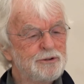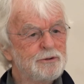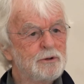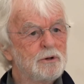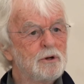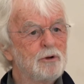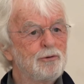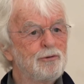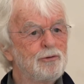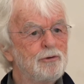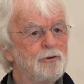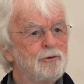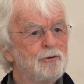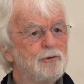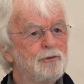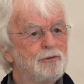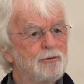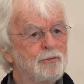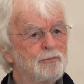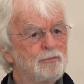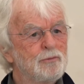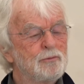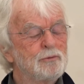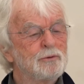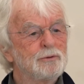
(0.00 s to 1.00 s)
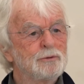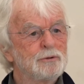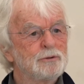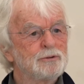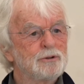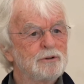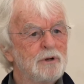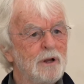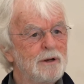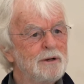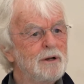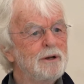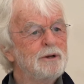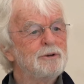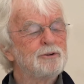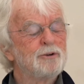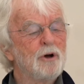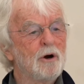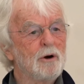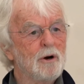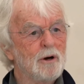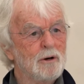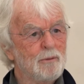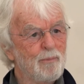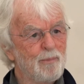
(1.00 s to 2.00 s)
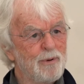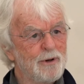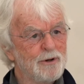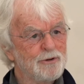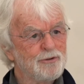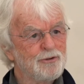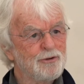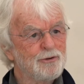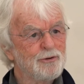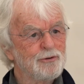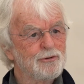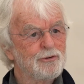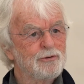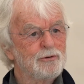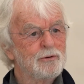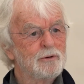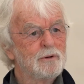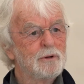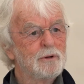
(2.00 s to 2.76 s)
series of slightly dark pictures,